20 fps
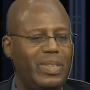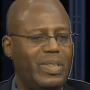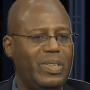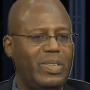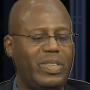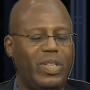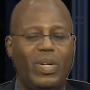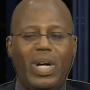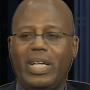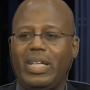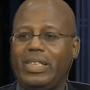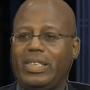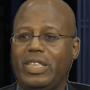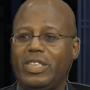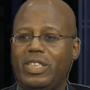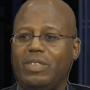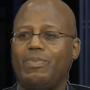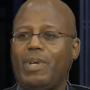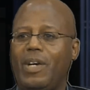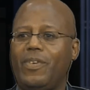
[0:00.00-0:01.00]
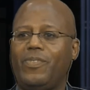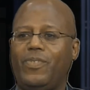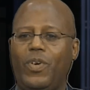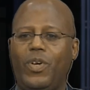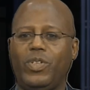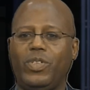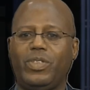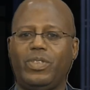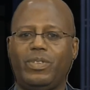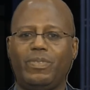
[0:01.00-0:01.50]
So this is my
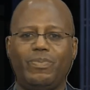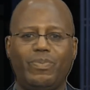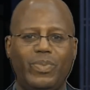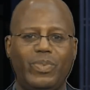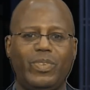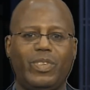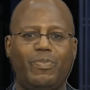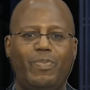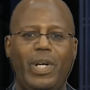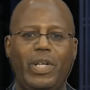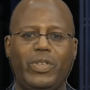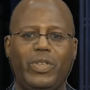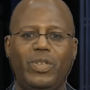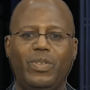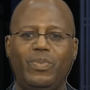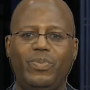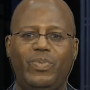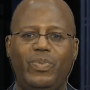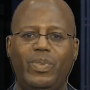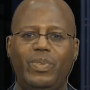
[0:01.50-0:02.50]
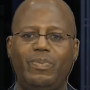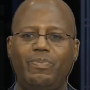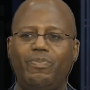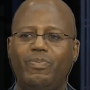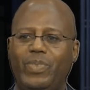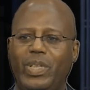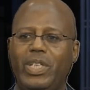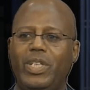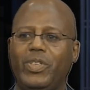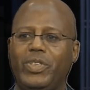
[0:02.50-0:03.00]
first special
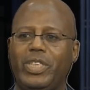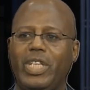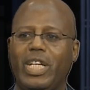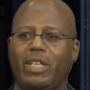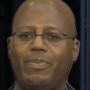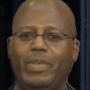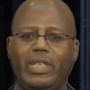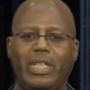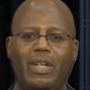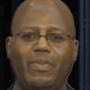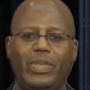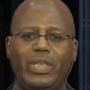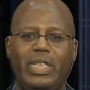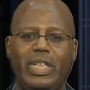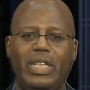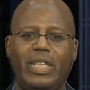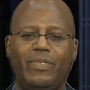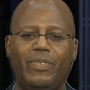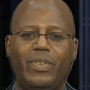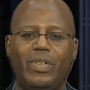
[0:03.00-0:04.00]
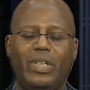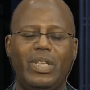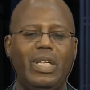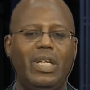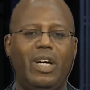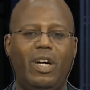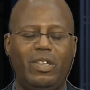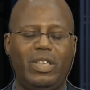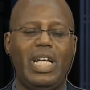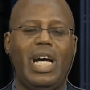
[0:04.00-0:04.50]
video segment that we did
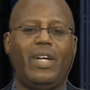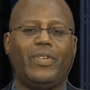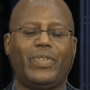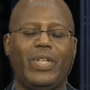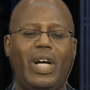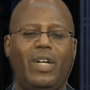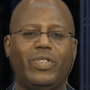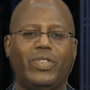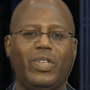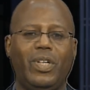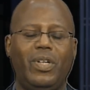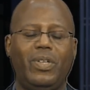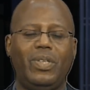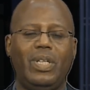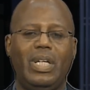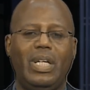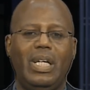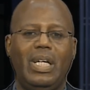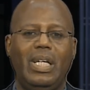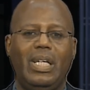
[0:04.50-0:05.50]
on Lyle Style Show.